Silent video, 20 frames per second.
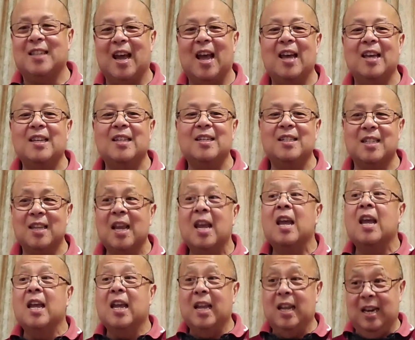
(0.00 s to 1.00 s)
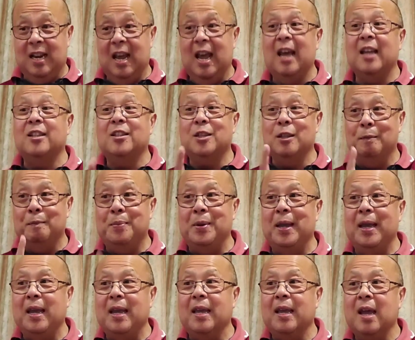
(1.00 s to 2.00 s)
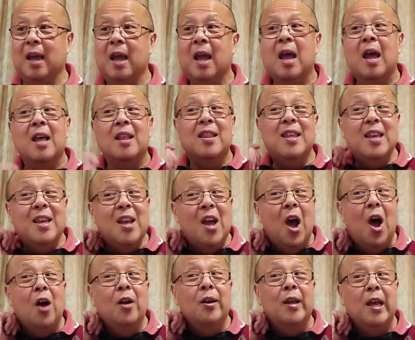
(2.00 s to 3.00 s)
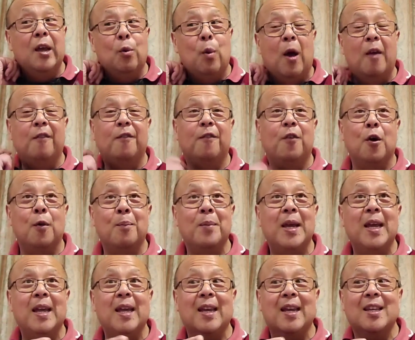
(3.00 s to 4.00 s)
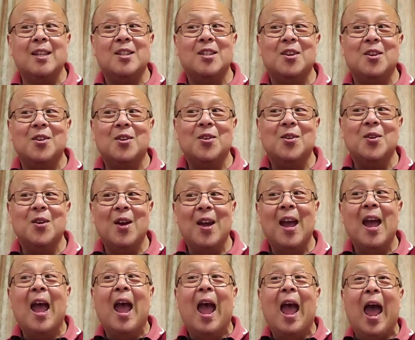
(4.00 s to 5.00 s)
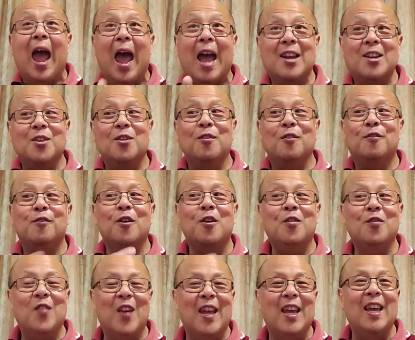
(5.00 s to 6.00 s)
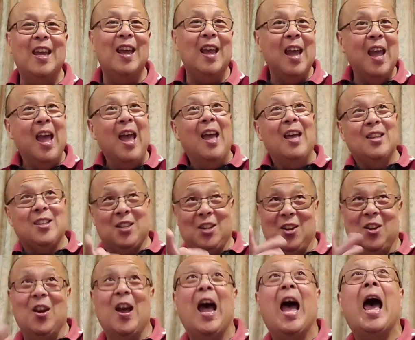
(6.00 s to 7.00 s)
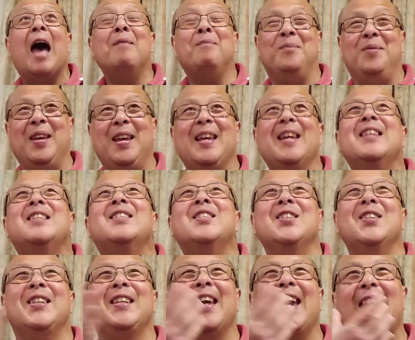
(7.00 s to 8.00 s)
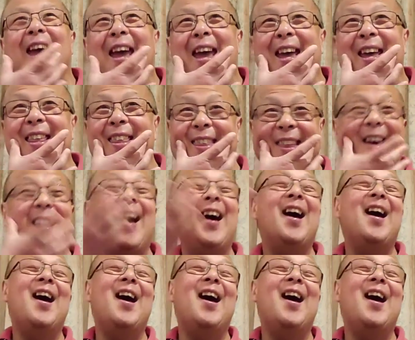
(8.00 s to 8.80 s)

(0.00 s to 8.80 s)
dice, it had to be. The only one for me is you, and you for me. So happy together.